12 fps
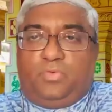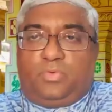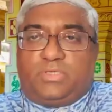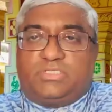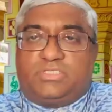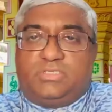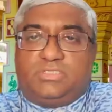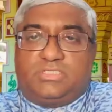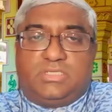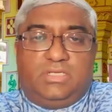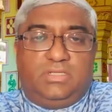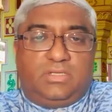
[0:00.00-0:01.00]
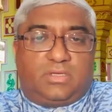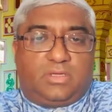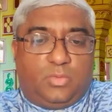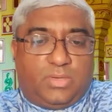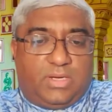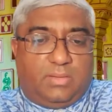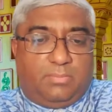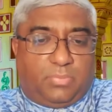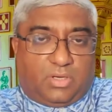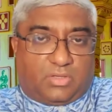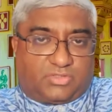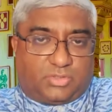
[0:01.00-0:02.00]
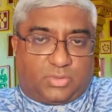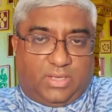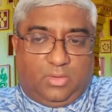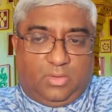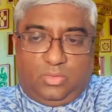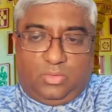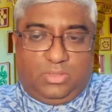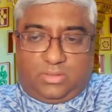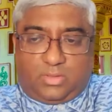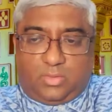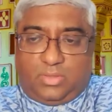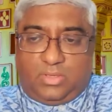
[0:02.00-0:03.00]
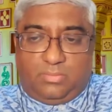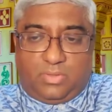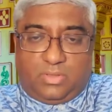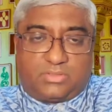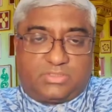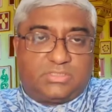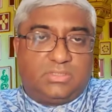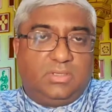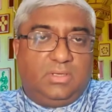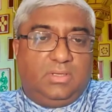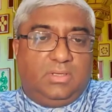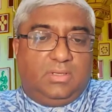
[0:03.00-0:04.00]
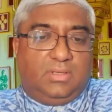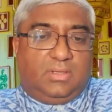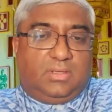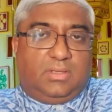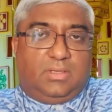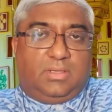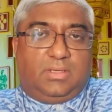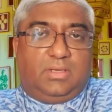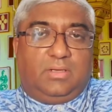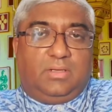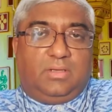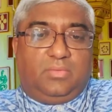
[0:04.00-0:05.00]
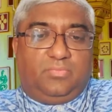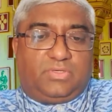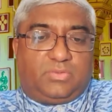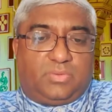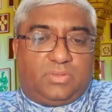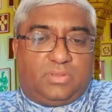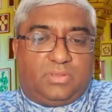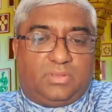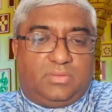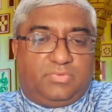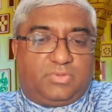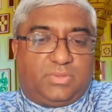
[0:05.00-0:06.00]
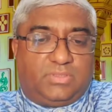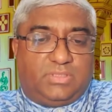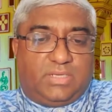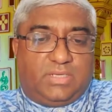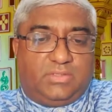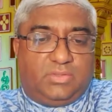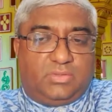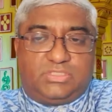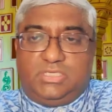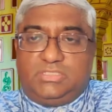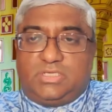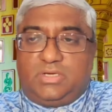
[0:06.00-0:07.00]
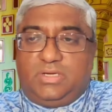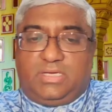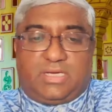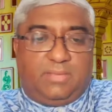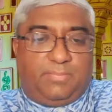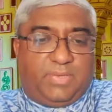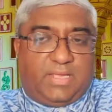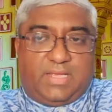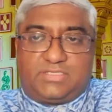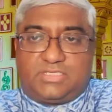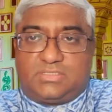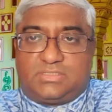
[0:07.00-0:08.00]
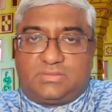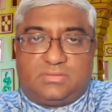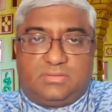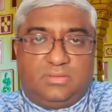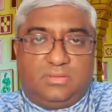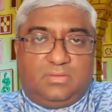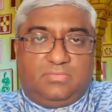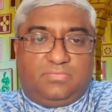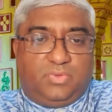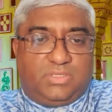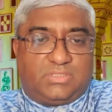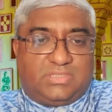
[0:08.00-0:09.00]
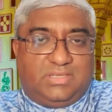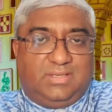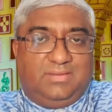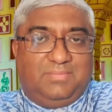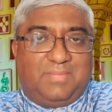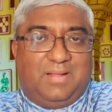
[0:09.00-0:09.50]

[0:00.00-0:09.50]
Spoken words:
questions in the Q&A box, okay? Only in the Q&A box. And Vishwaji, I see, is already typing answers furiously.